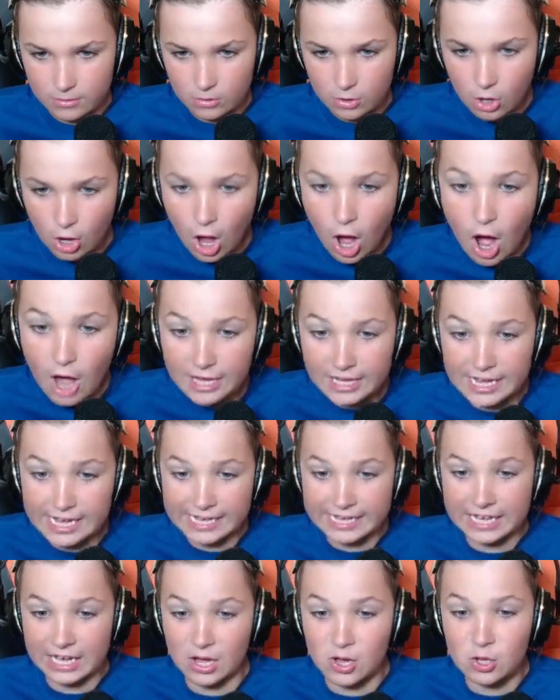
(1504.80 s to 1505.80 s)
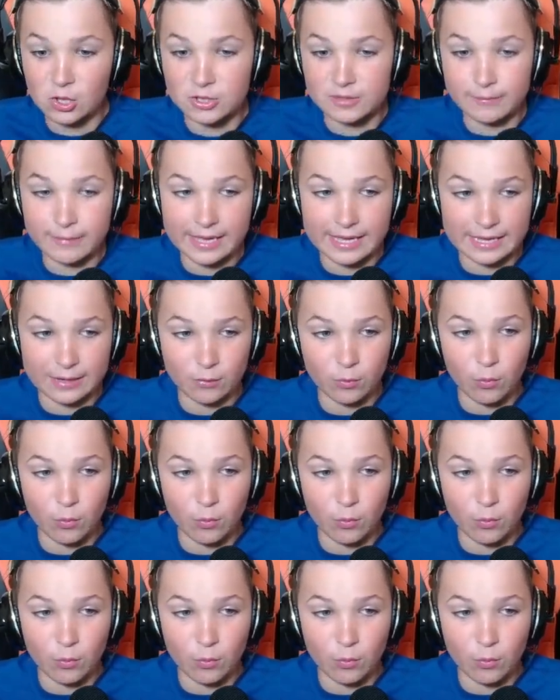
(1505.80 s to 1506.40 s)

Oh, he killed me!